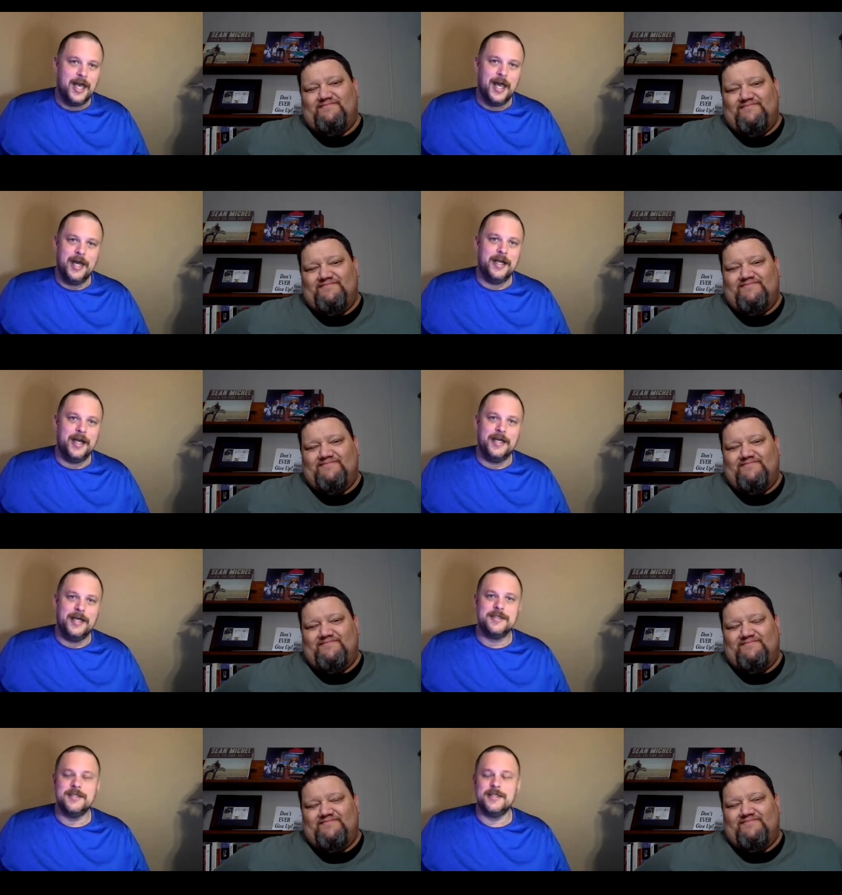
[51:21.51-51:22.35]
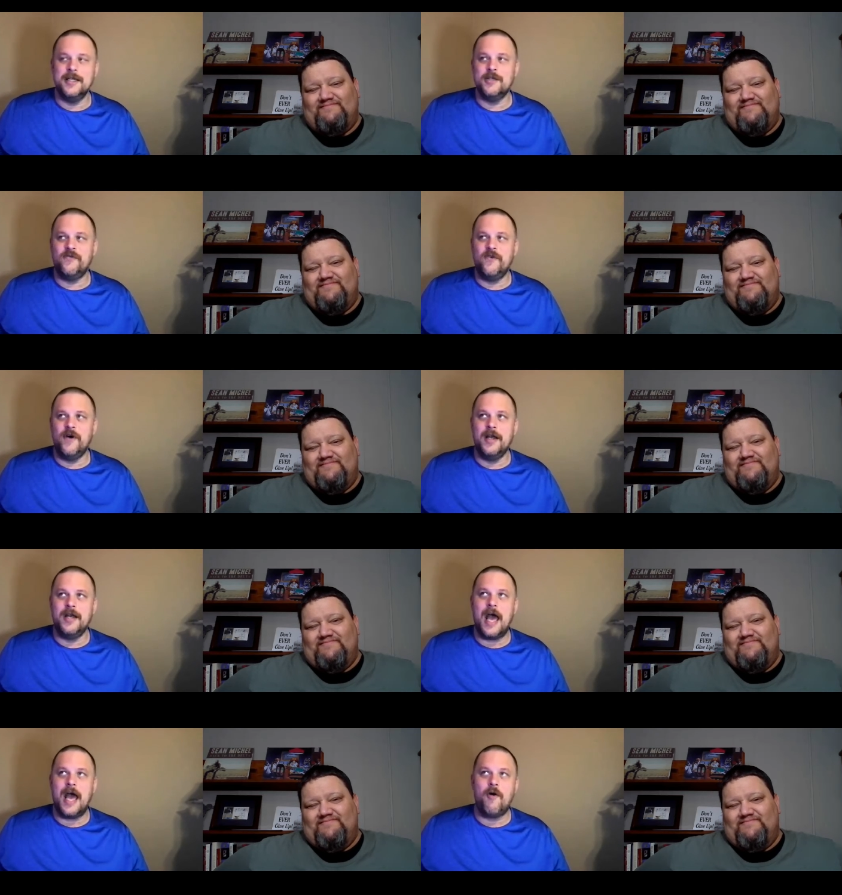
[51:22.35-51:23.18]
Speaker 1: and it, it's just it's fun
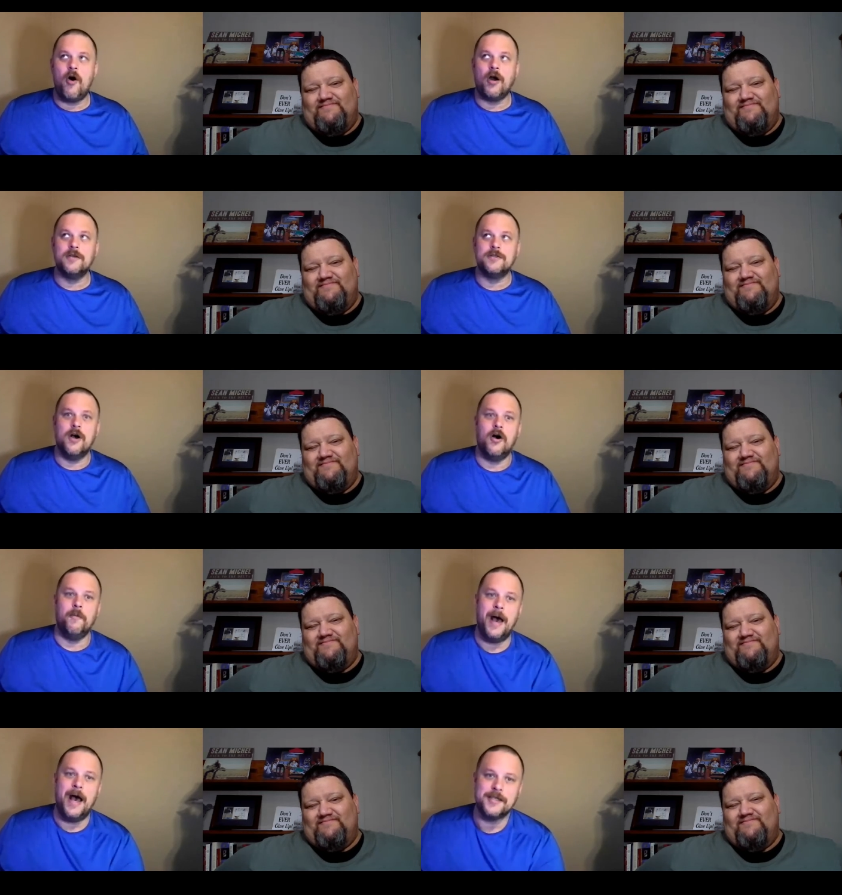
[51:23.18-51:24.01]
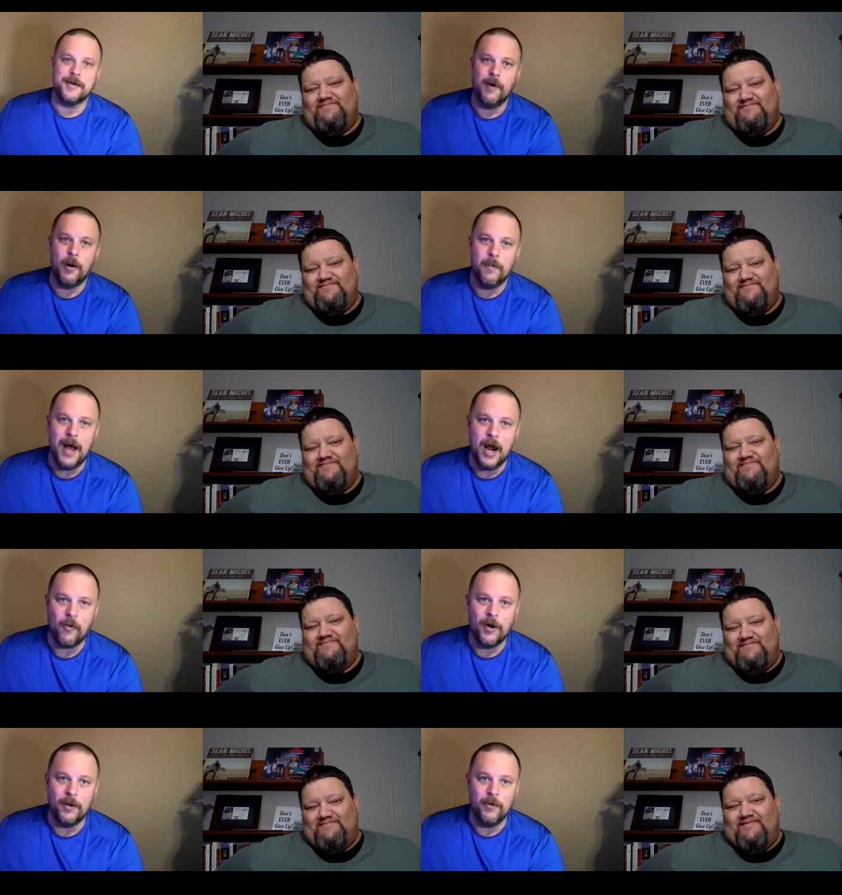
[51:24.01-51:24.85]
to have Arkansas basketball back
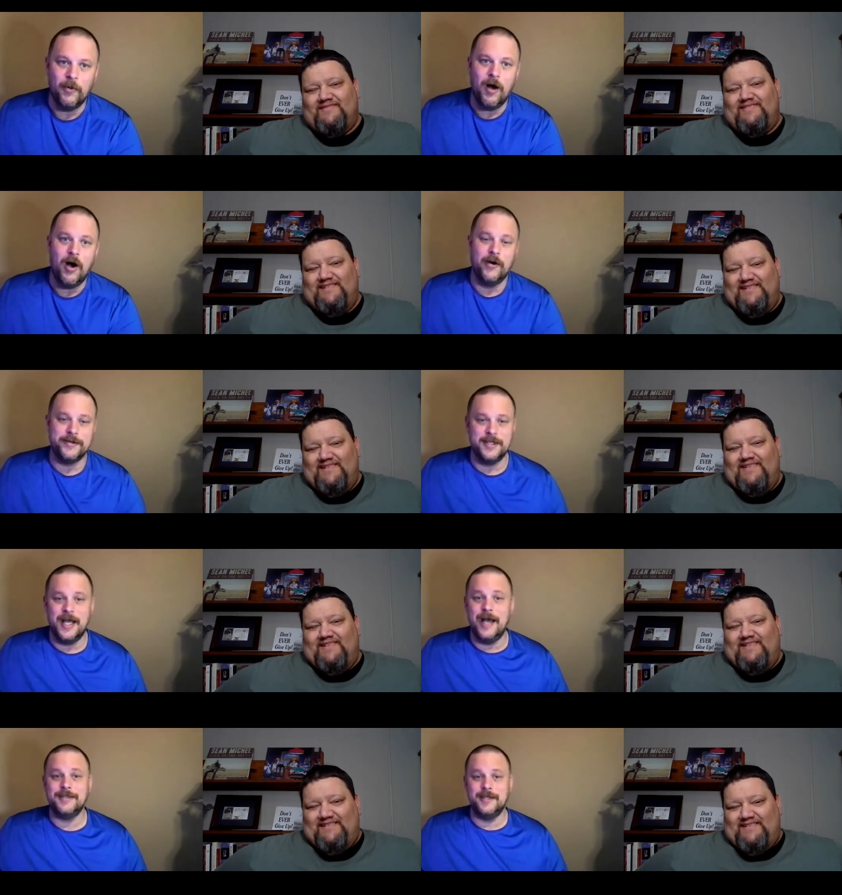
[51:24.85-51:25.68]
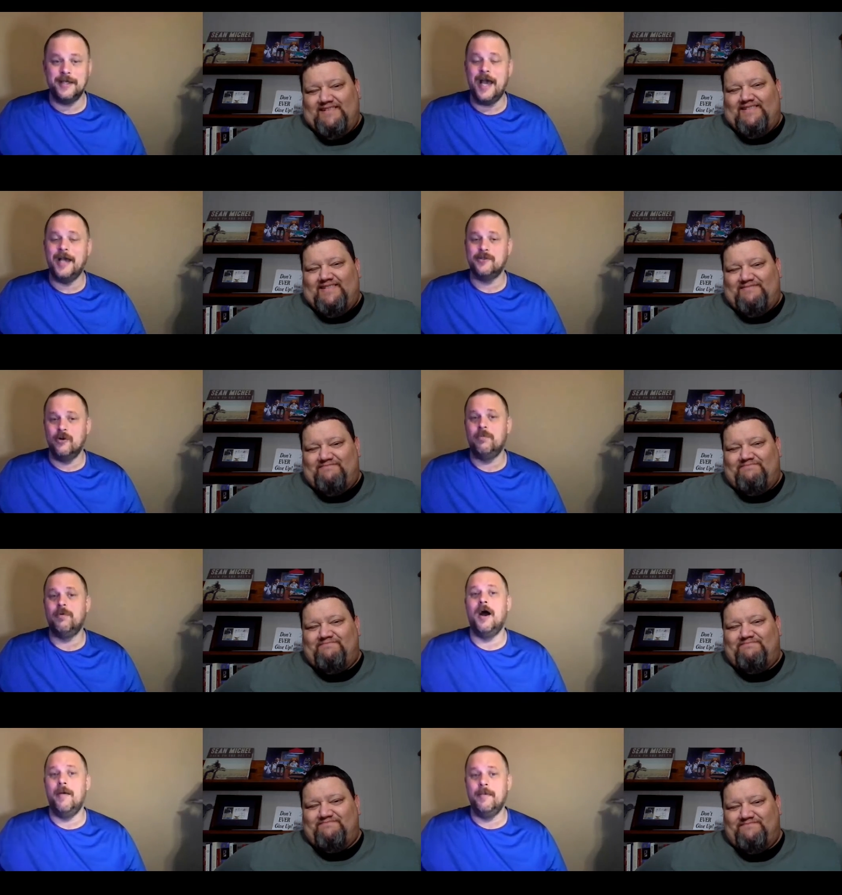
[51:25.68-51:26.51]
where it belongs, national national
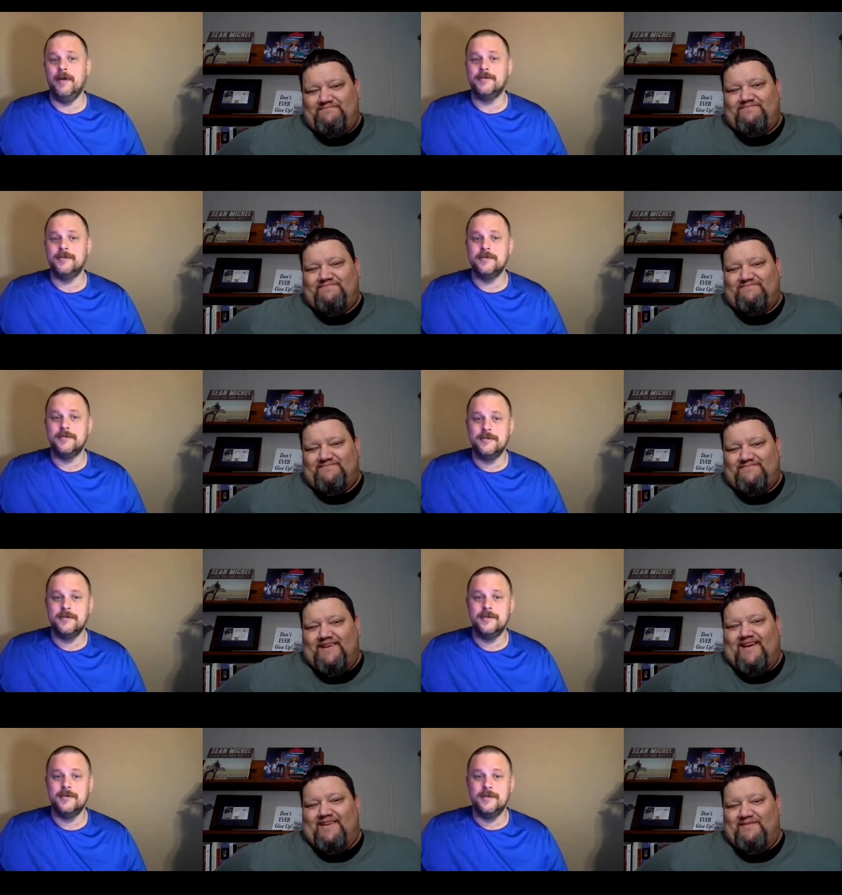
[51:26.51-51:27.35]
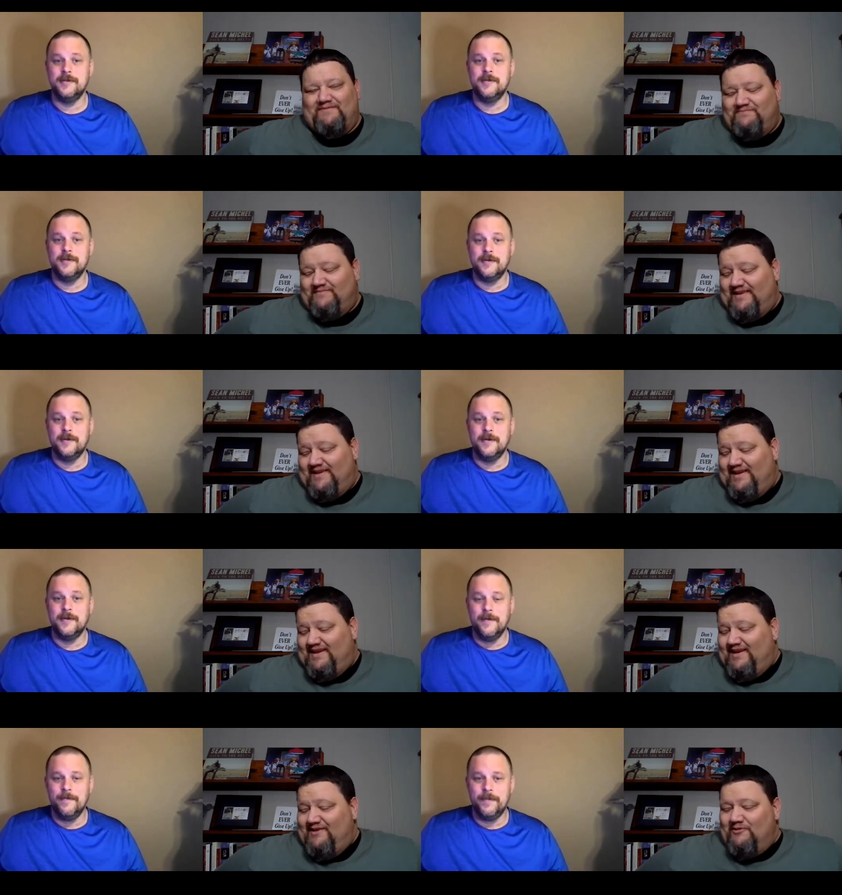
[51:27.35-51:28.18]
prominence.
Speaker 2: Yeah,
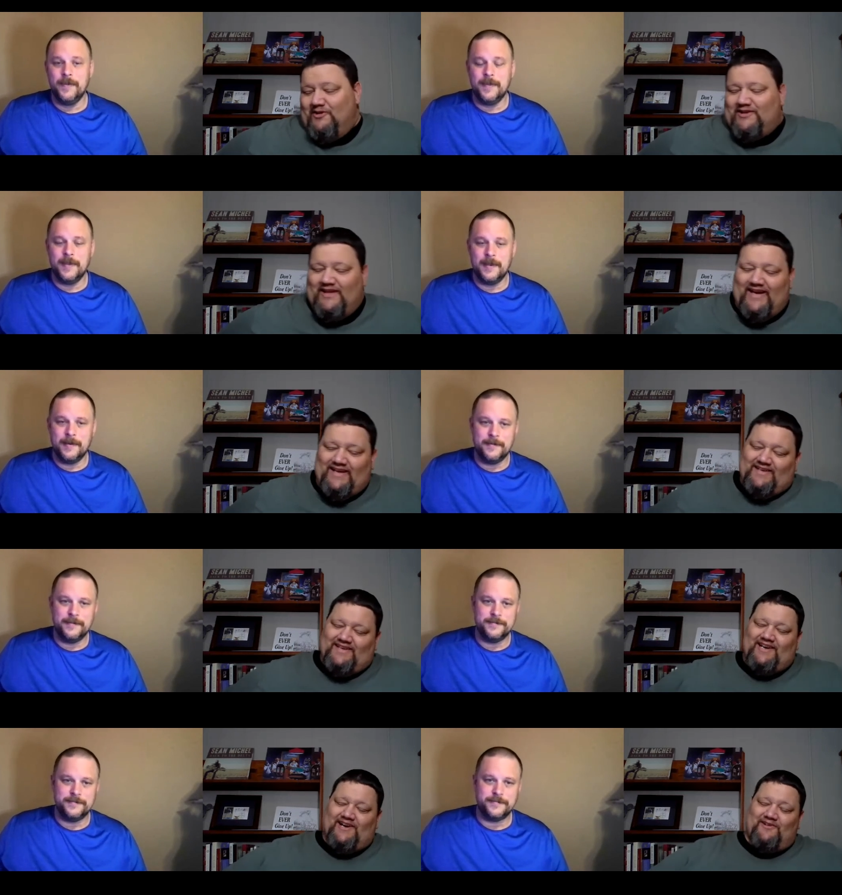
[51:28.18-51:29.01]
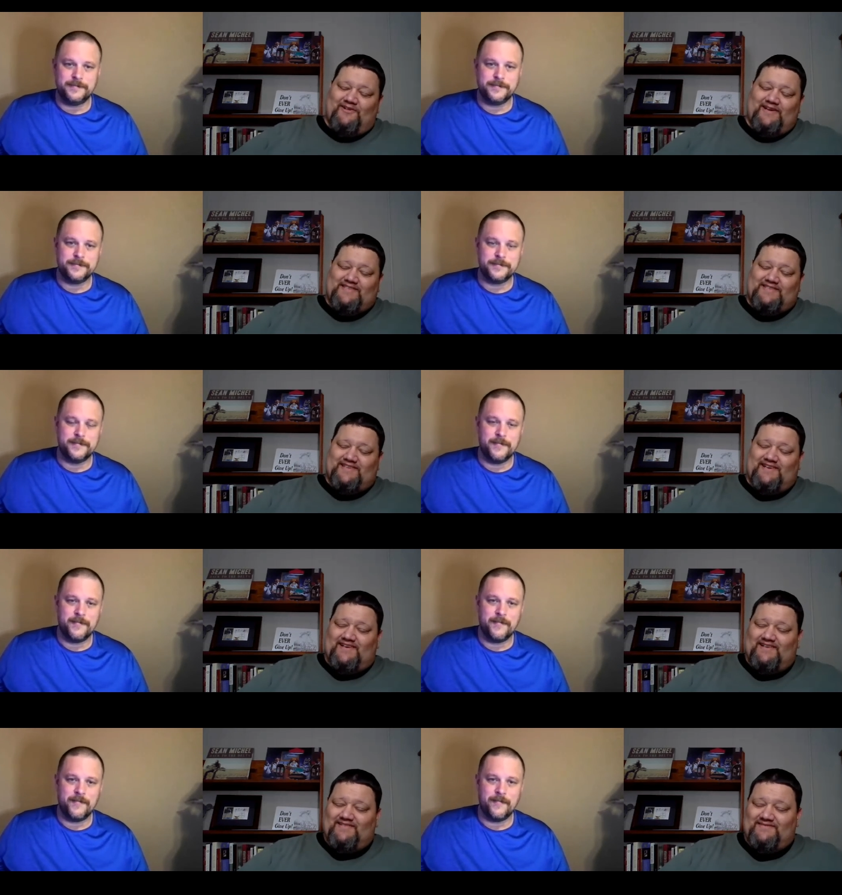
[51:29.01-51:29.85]
well, Clint, you know,
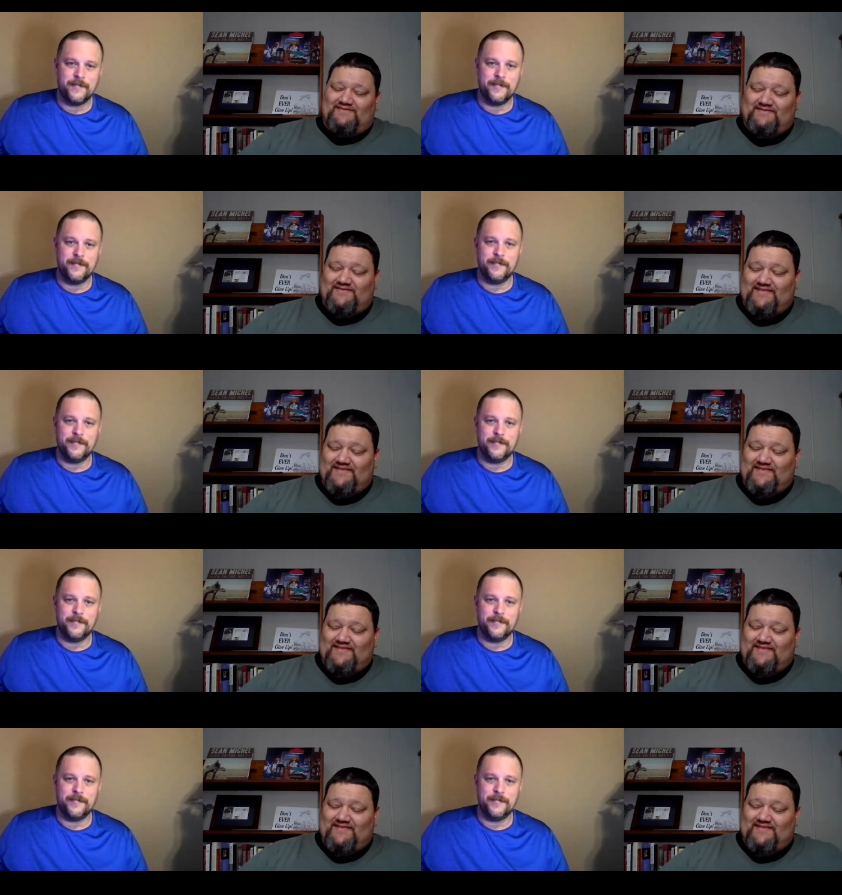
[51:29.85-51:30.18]
it's uh